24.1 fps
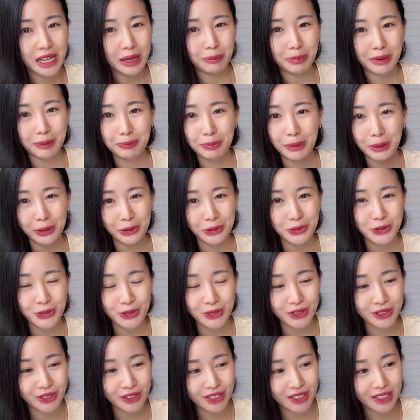But
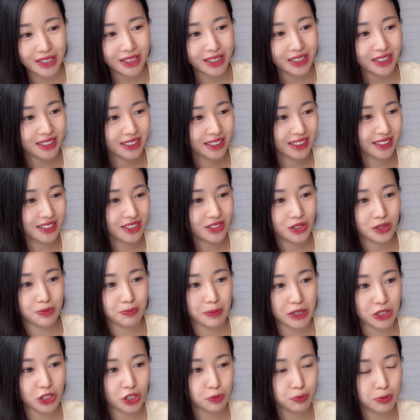personally, like this
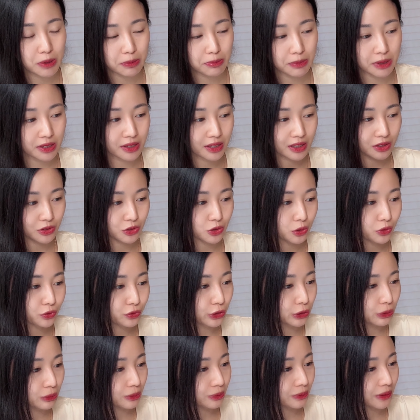might just be me thing and don't
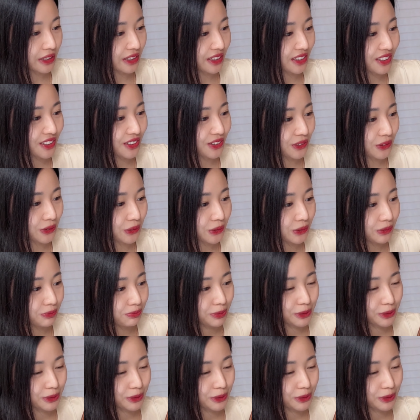feel like, you know,